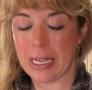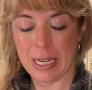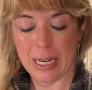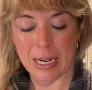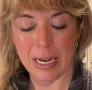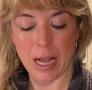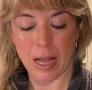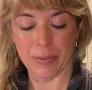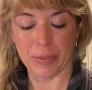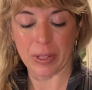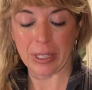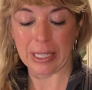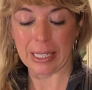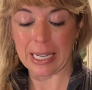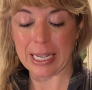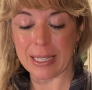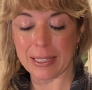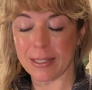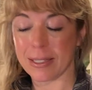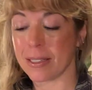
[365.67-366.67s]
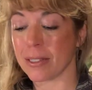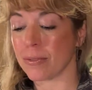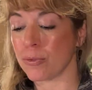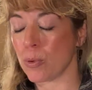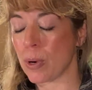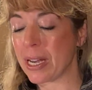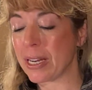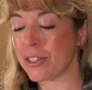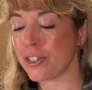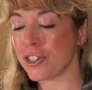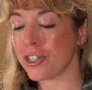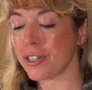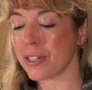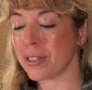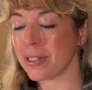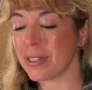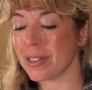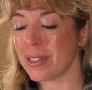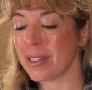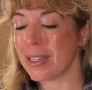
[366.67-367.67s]
not the least of which
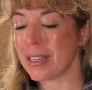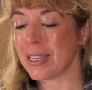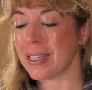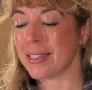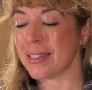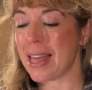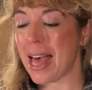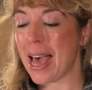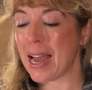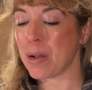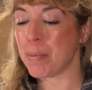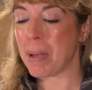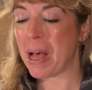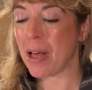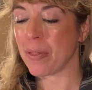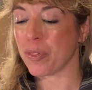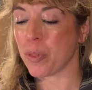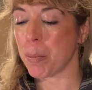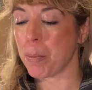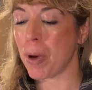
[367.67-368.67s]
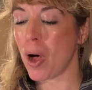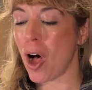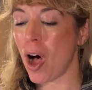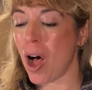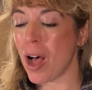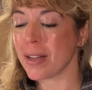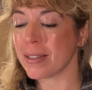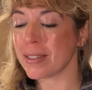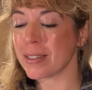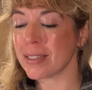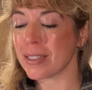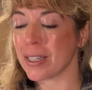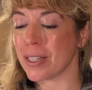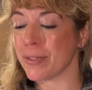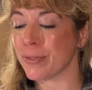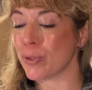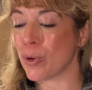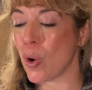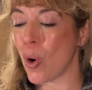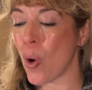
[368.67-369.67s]
is that about the pot
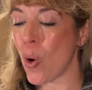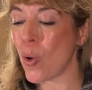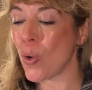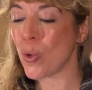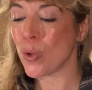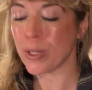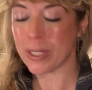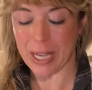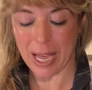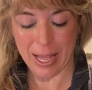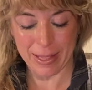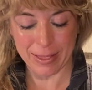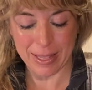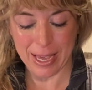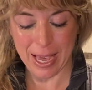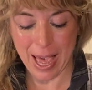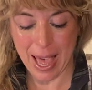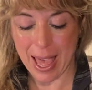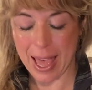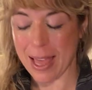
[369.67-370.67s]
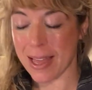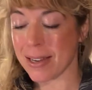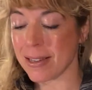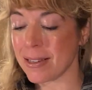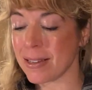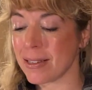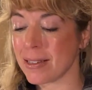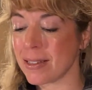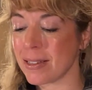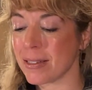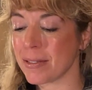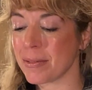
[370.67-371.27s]
of gold at the end.